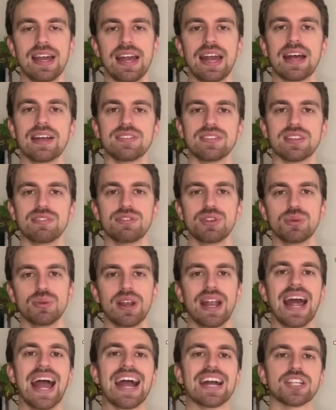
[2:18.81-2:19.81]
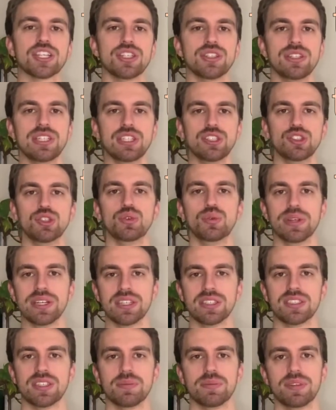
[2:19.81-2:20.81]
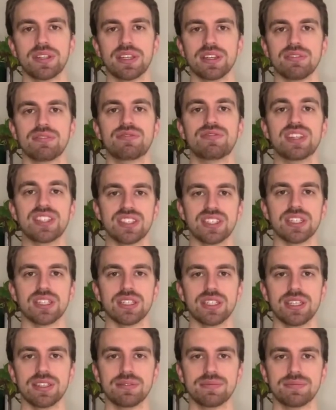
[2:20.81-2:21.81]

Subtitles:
as if you were actually doing something physically.